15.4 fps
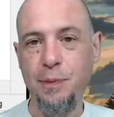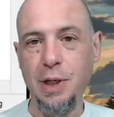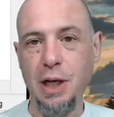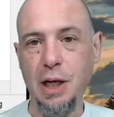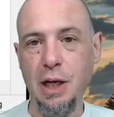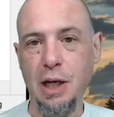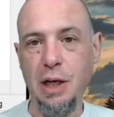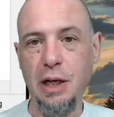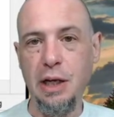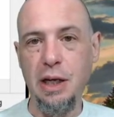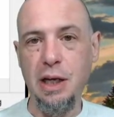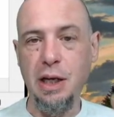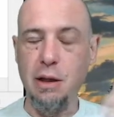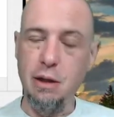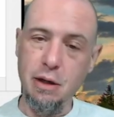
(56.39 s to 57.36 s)
uh,
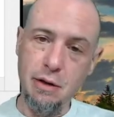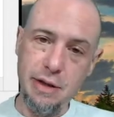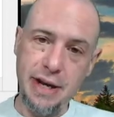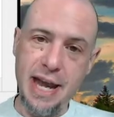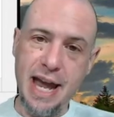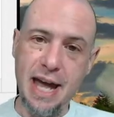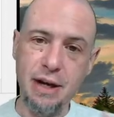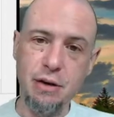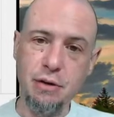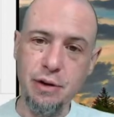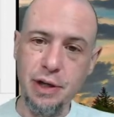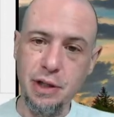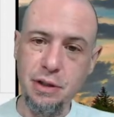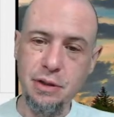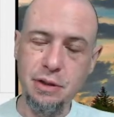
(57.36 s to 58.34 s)
it, are the
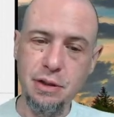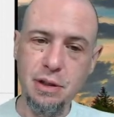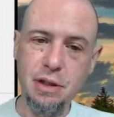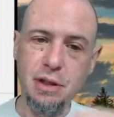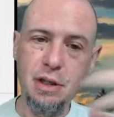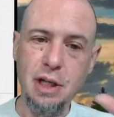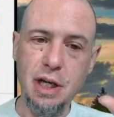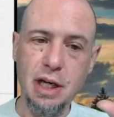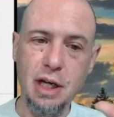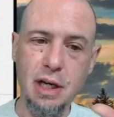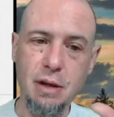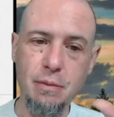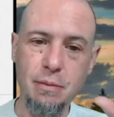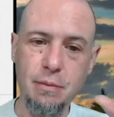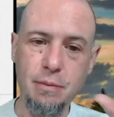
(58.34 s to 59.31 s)
categories,
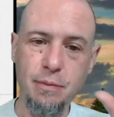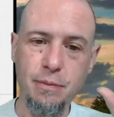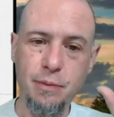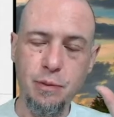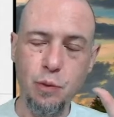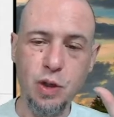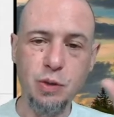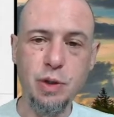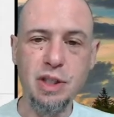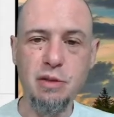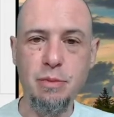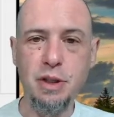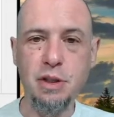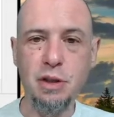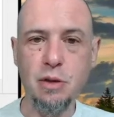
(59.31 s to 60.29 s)
um, which ones have
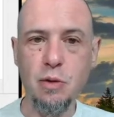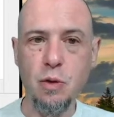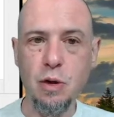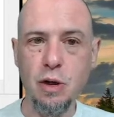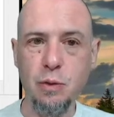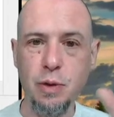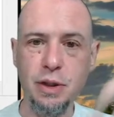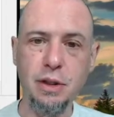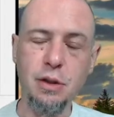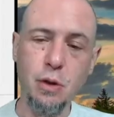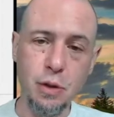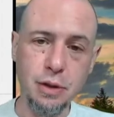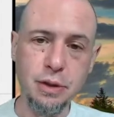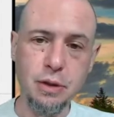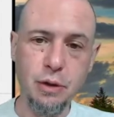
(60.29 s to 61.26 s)
been scored, what the
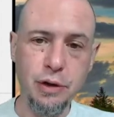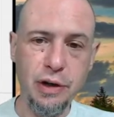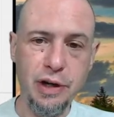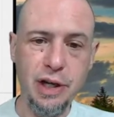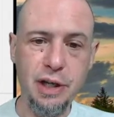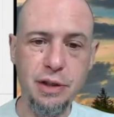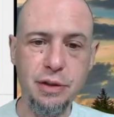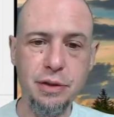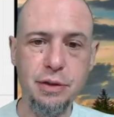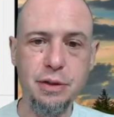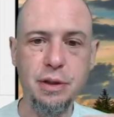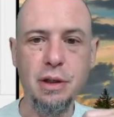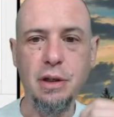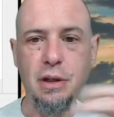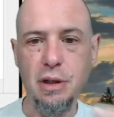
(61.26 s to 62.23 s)
total score is,
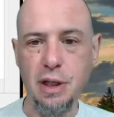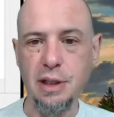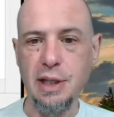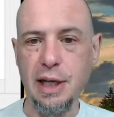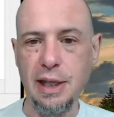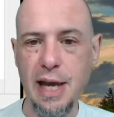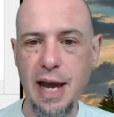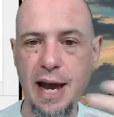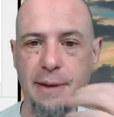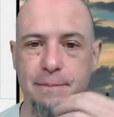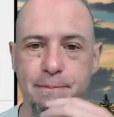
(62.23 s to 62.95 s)
things like that.